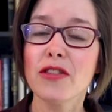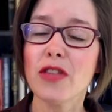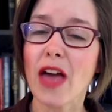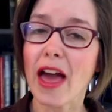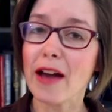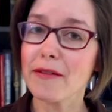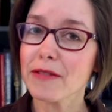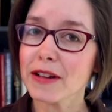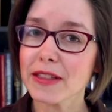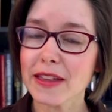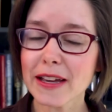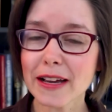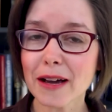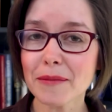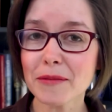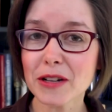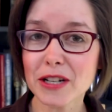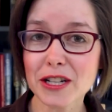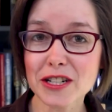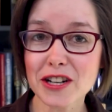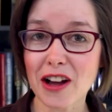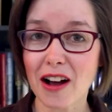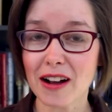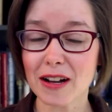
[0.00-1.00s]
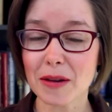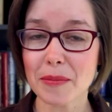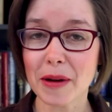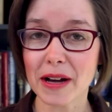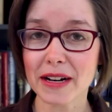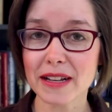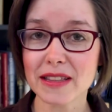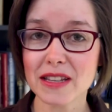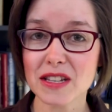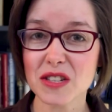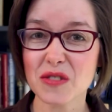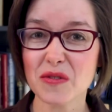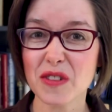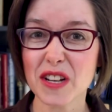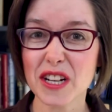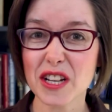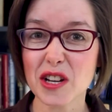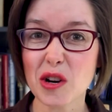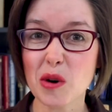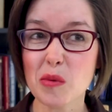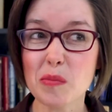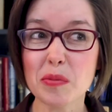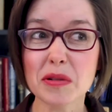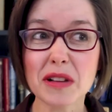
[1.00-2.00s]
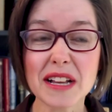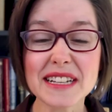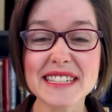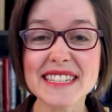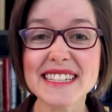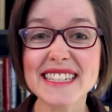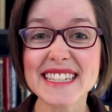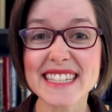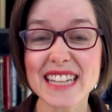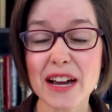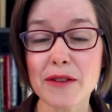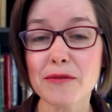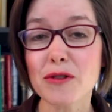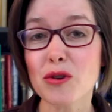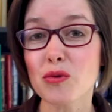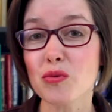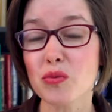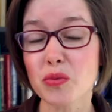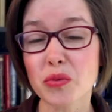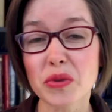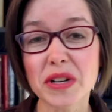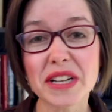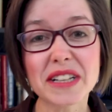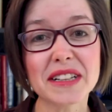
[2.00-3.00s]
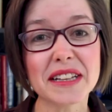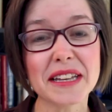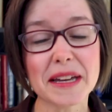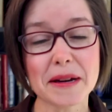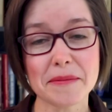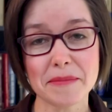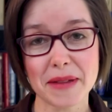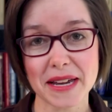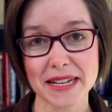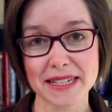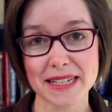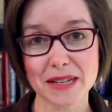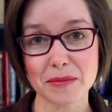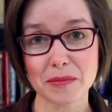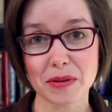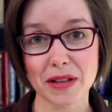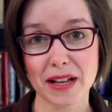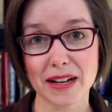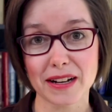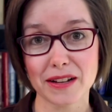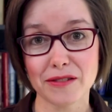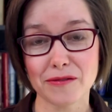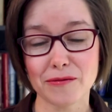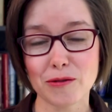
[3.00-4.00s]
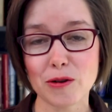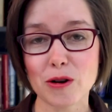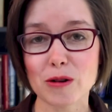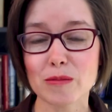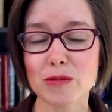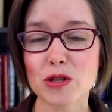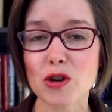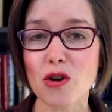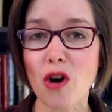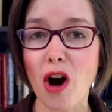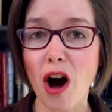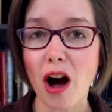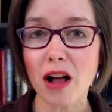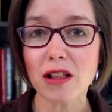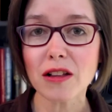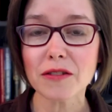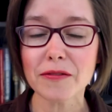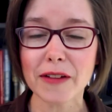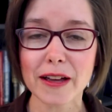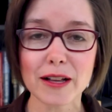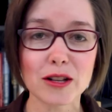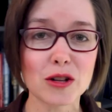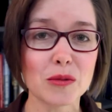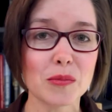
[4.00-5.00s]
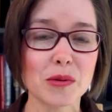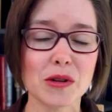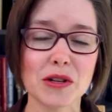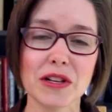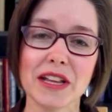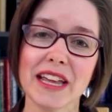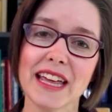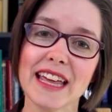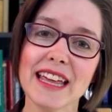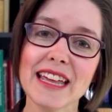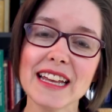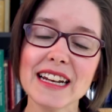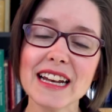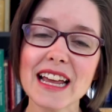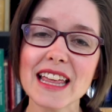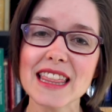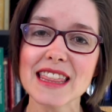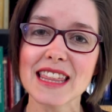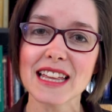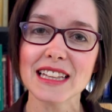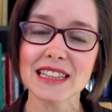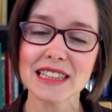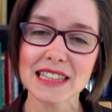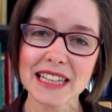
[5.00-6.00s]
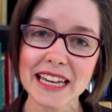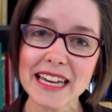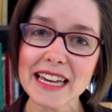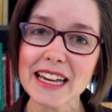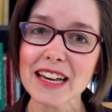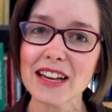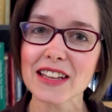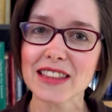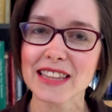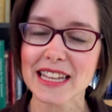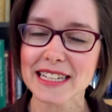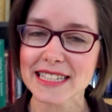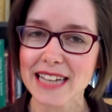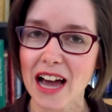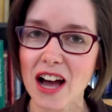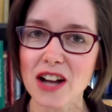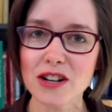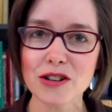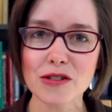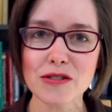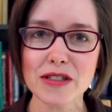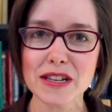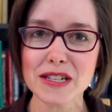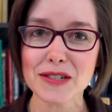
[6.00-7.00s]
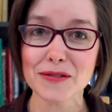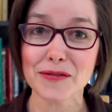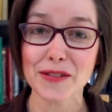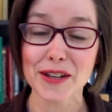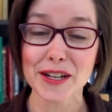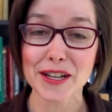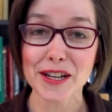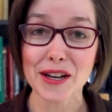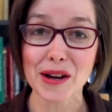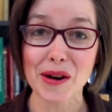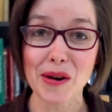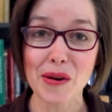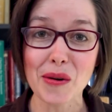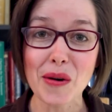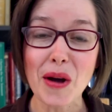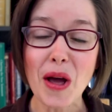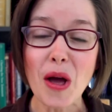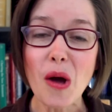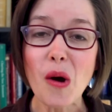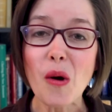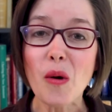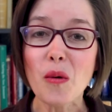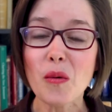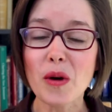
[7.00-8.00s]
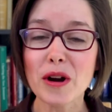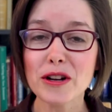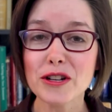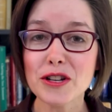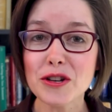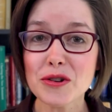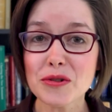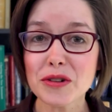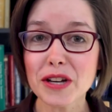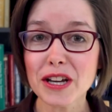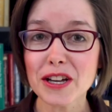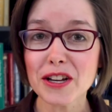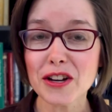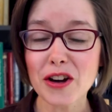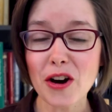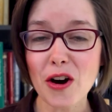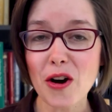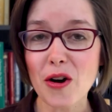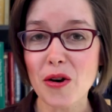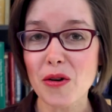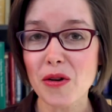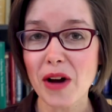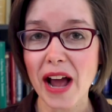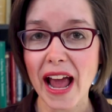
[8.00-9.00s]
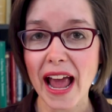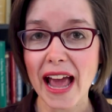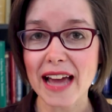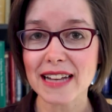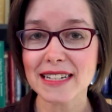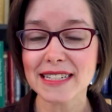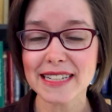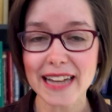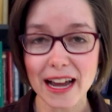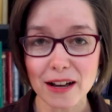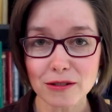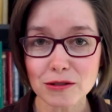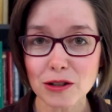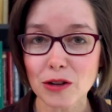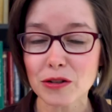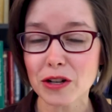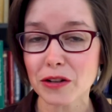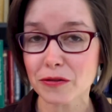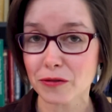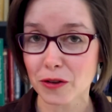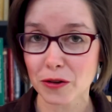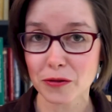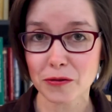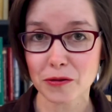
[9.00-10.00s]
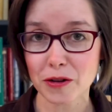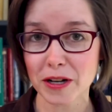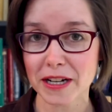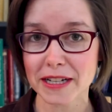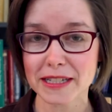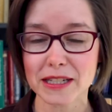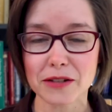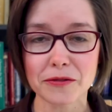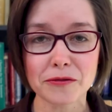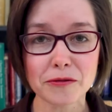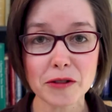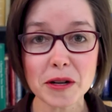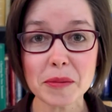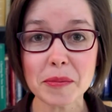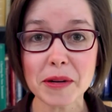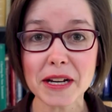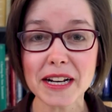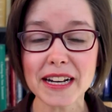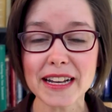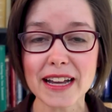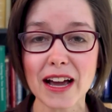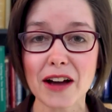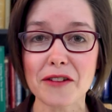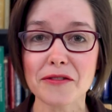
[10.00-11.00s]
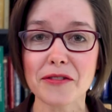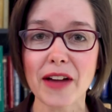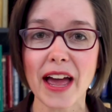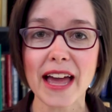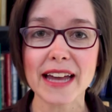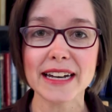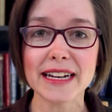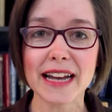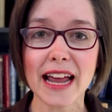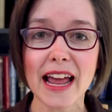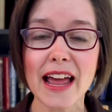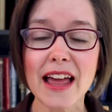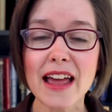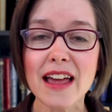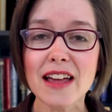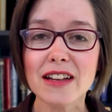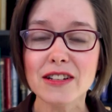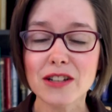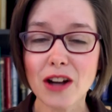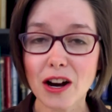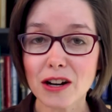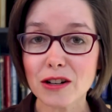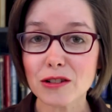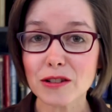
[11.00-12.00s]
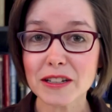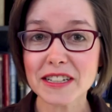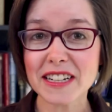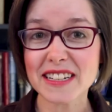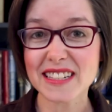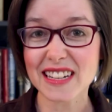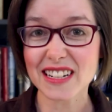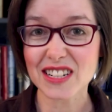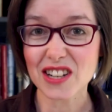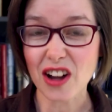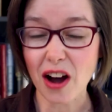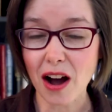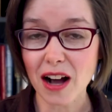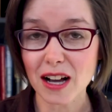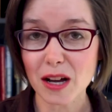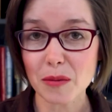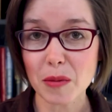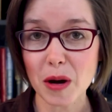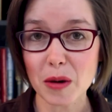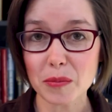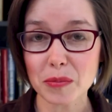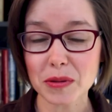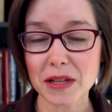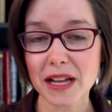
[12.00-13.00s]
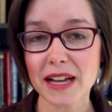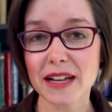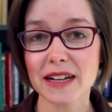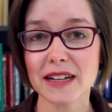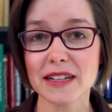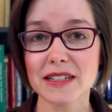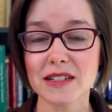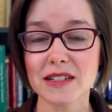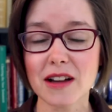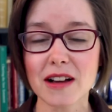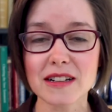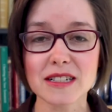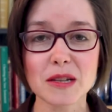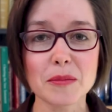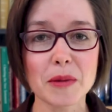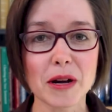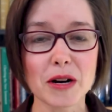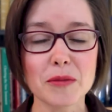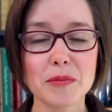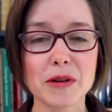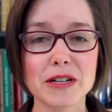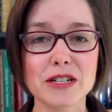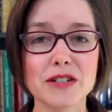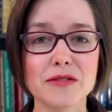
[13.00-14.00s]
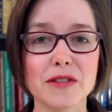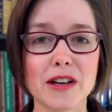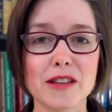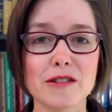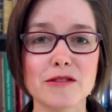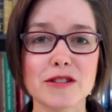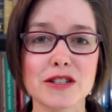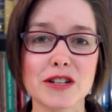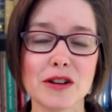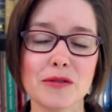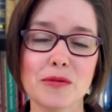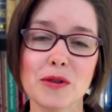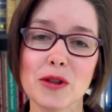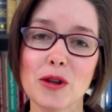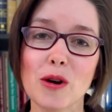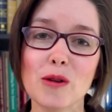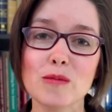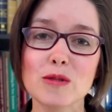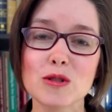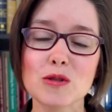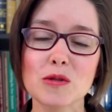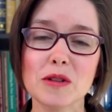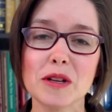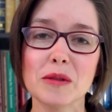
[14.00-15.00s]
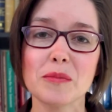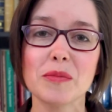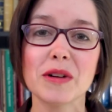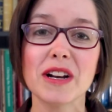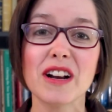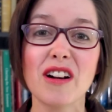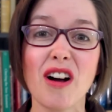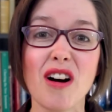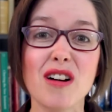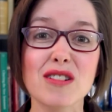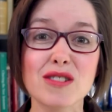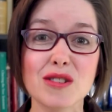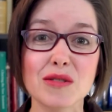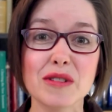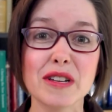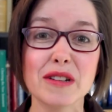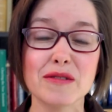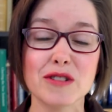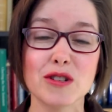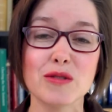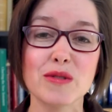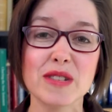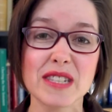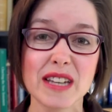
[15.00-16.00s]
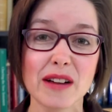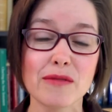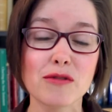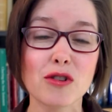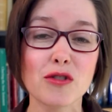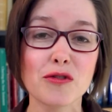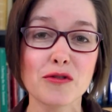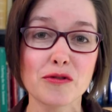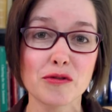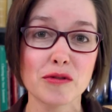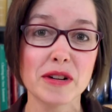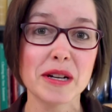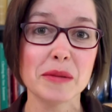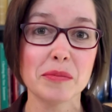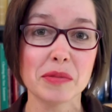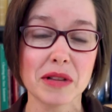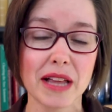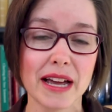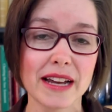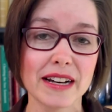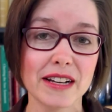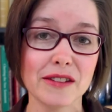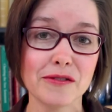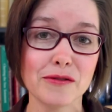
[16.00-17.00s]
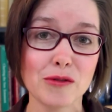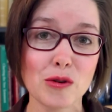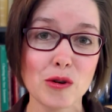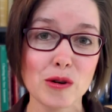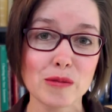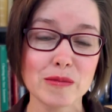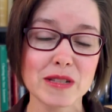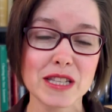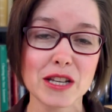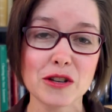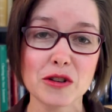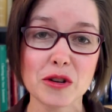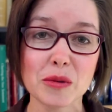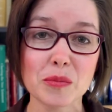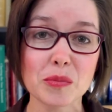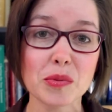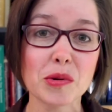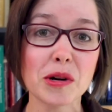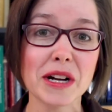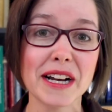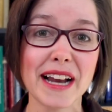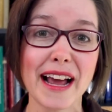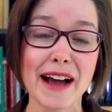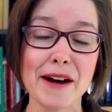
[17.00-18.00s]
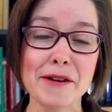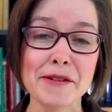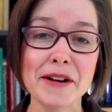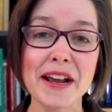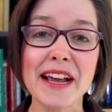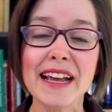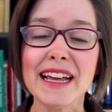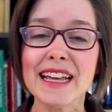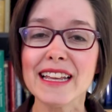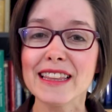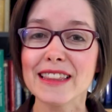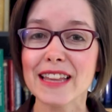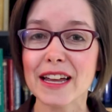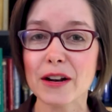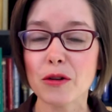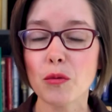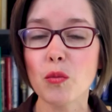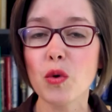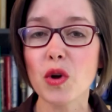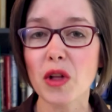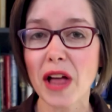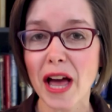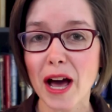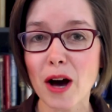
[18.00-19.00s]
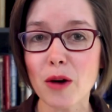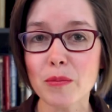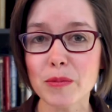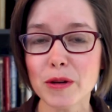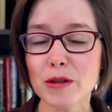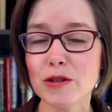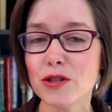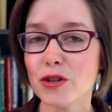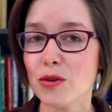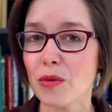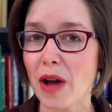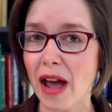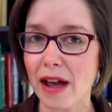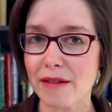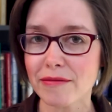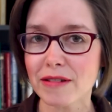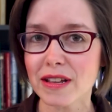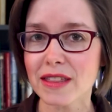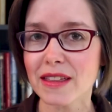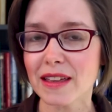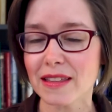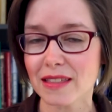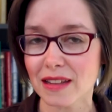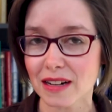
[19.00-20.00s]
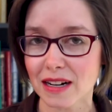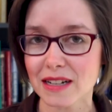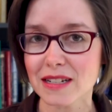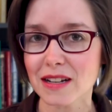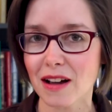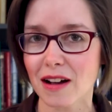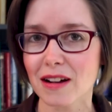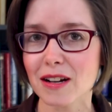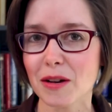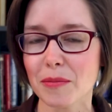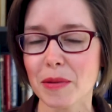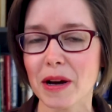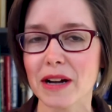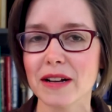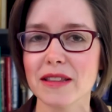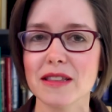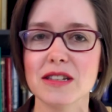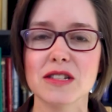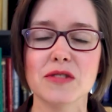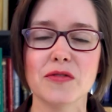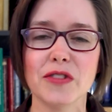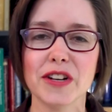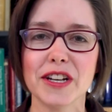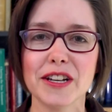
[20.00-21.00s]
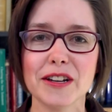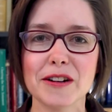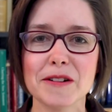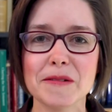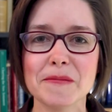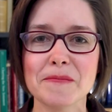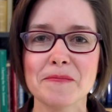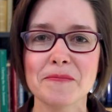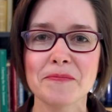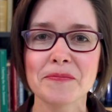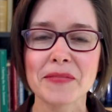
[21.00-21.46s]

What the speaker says: everything I'm going to talk about in this video, plus several really amazing planning forms, are all available in the link that's under this video, where you can go and download it for free. It's a free PDF, and not only does it talk about planning, talks about a bunch of other stuff with homeschooling, but it also gives you several free planning forms that you can print out that will help you do everything that I talk about in this video.